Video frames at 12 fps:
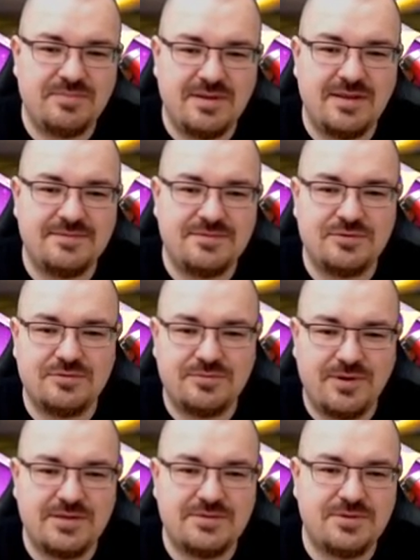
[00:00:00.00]
gives you
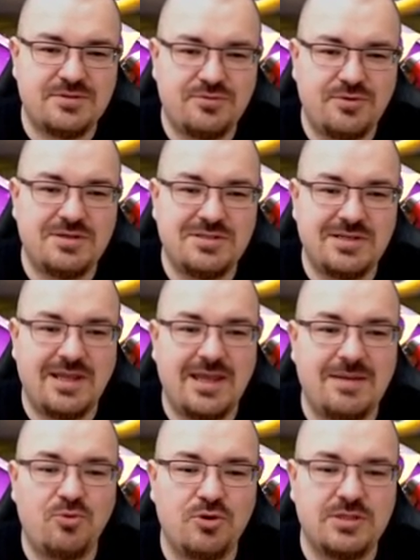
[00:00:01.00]
rage restoration
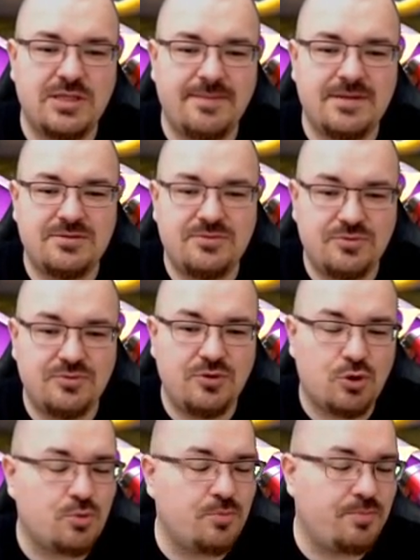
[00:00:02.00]
and more damage to your